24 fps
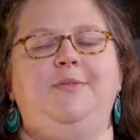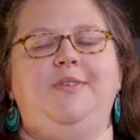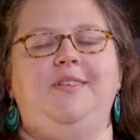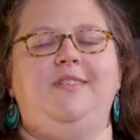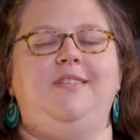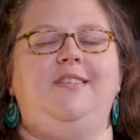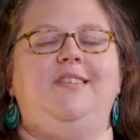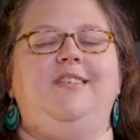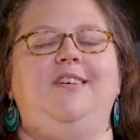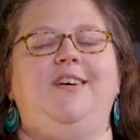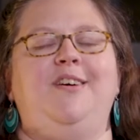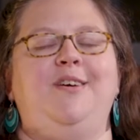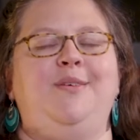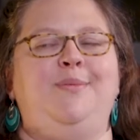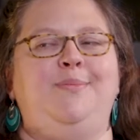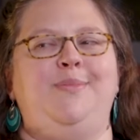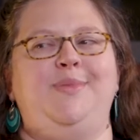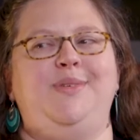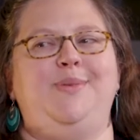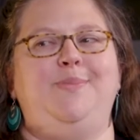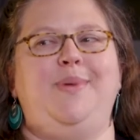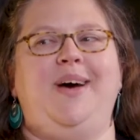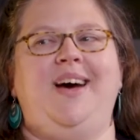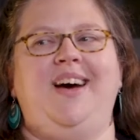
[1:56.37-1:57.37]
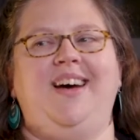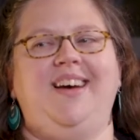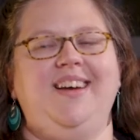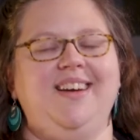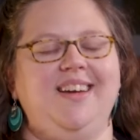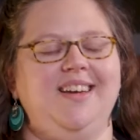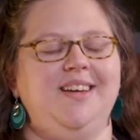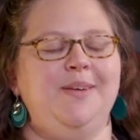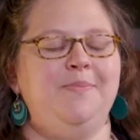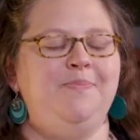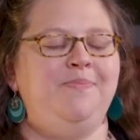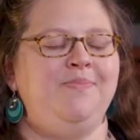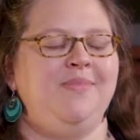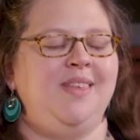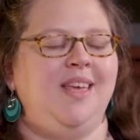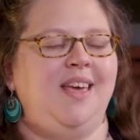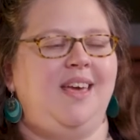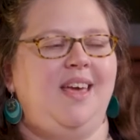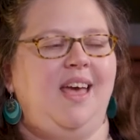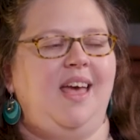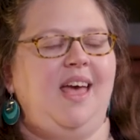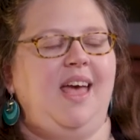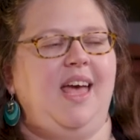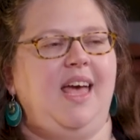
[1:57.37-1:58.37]
with the arms back.
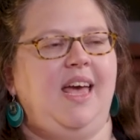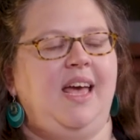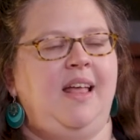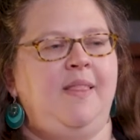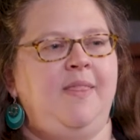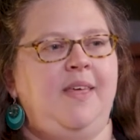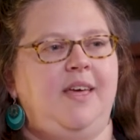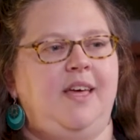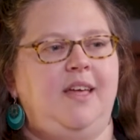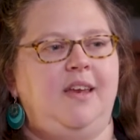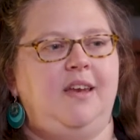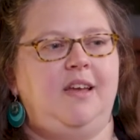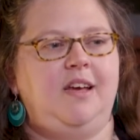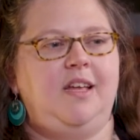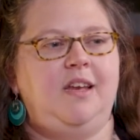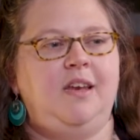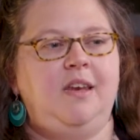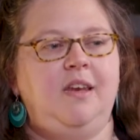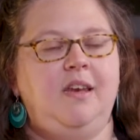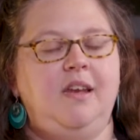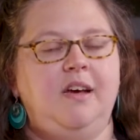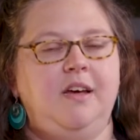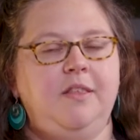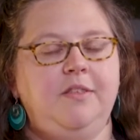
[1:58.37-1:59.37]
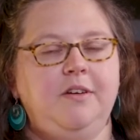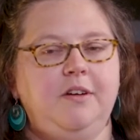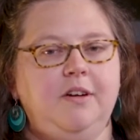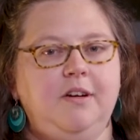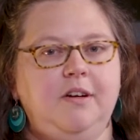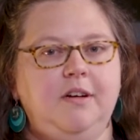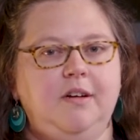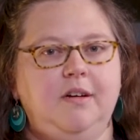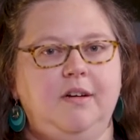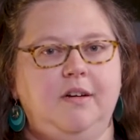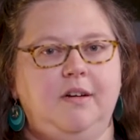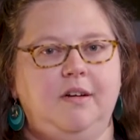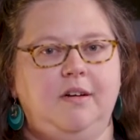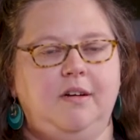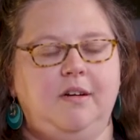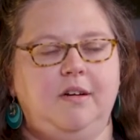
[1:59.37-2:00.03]
And then another